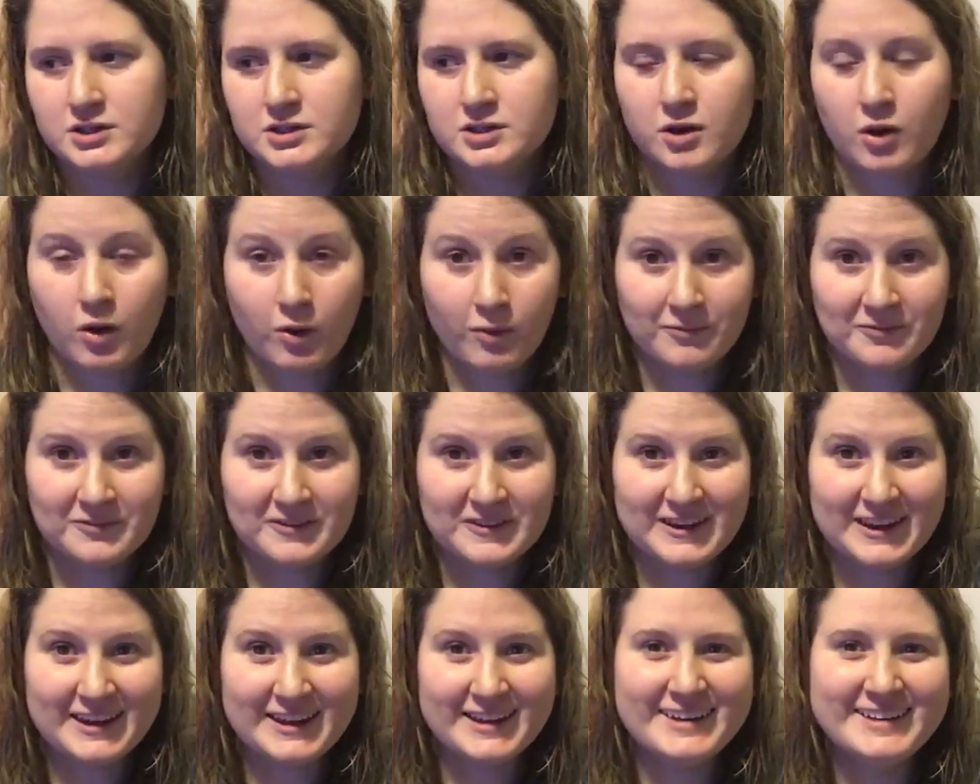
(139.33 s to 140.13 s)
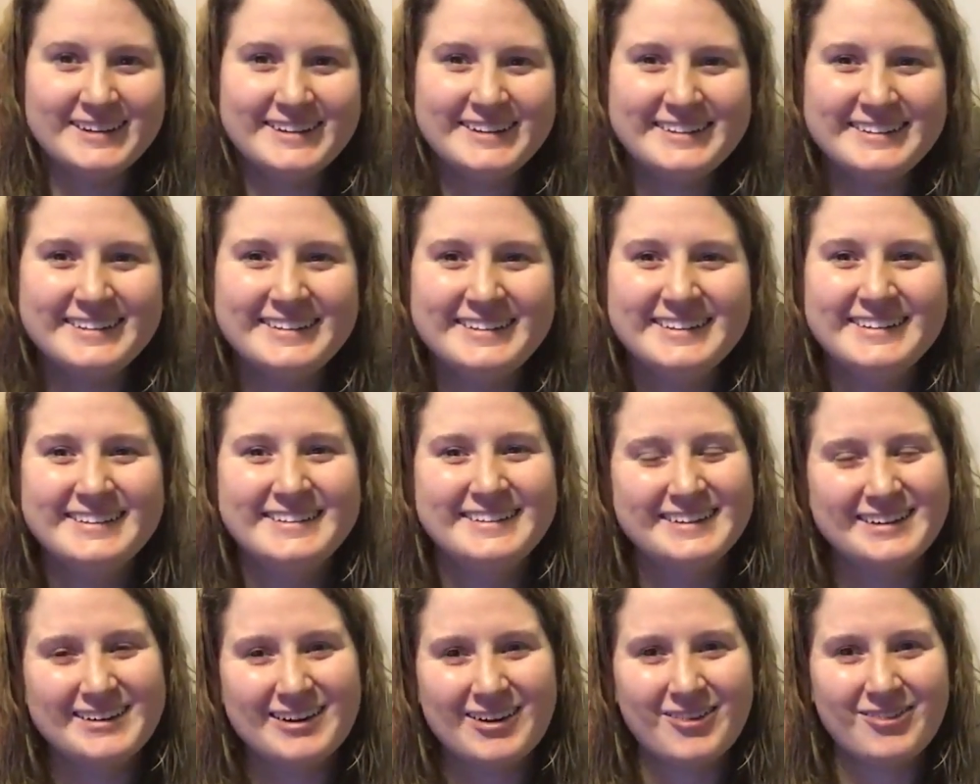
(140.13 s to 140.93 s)
Hopefully,
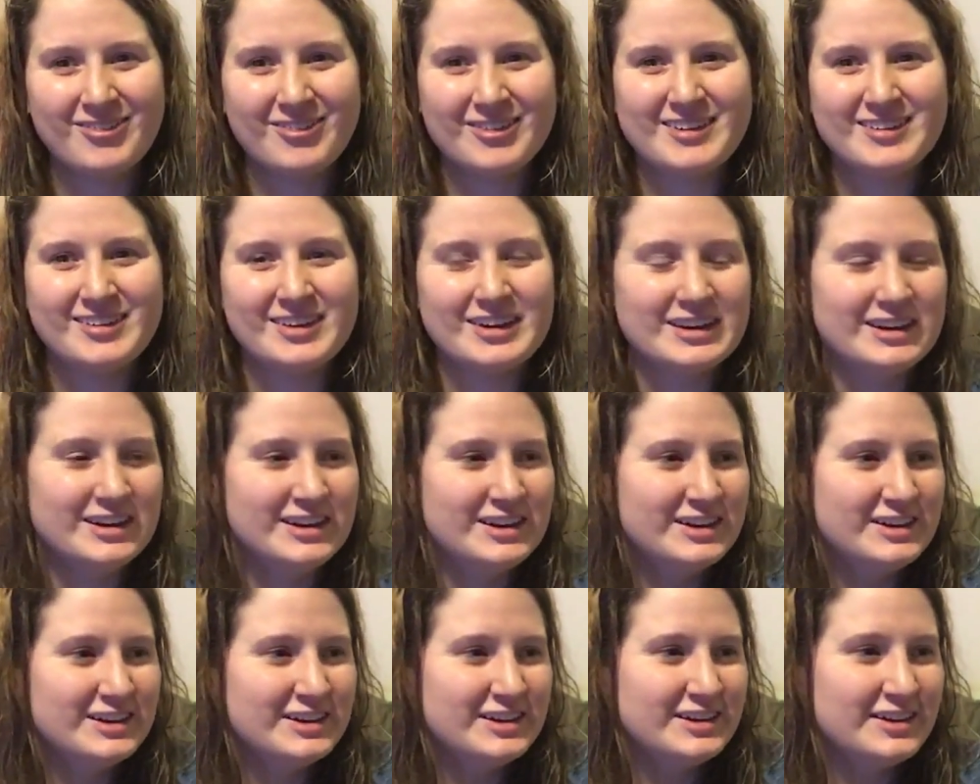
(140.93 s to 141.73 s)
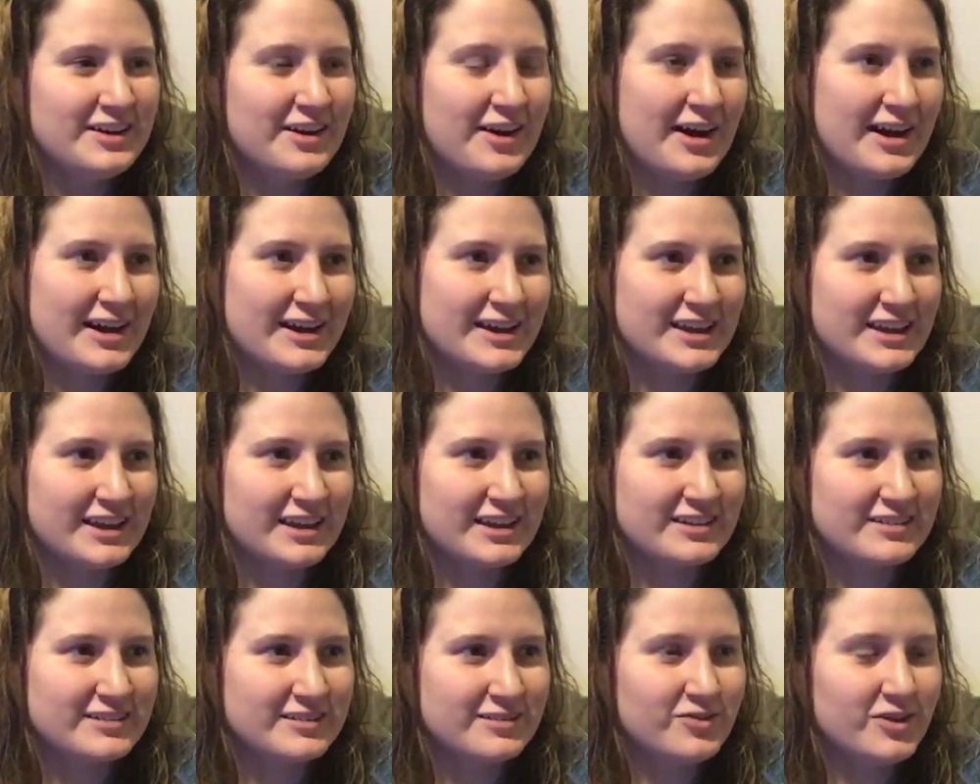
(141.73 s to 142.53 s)
hopefully I can
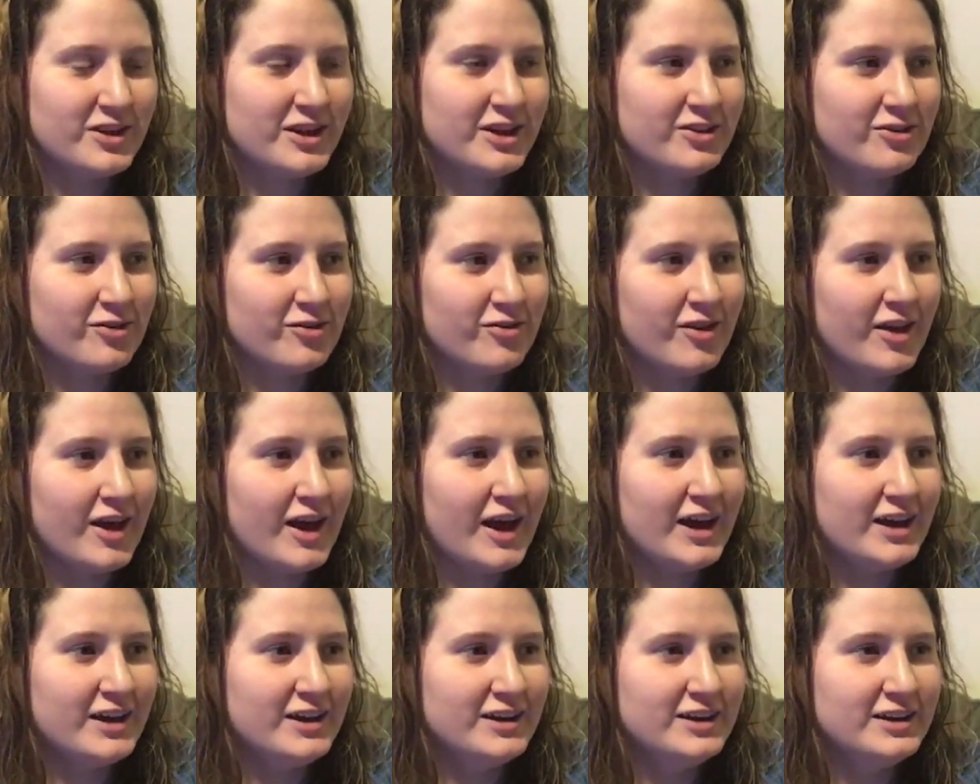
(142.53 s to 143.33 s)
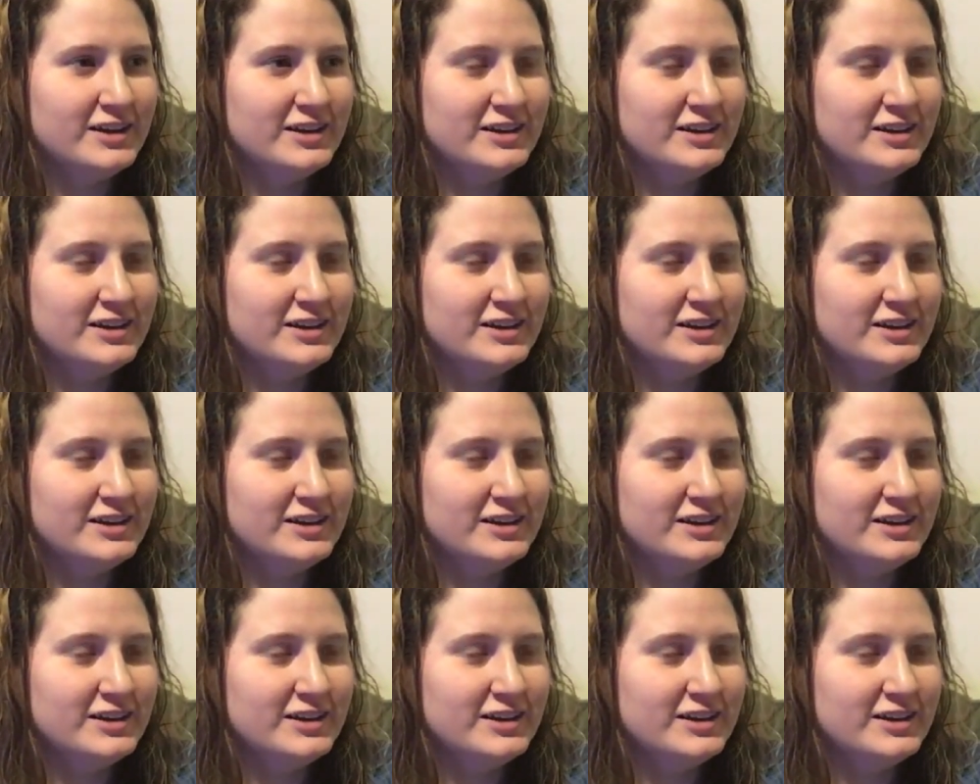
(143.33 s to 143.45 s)
get some video of that.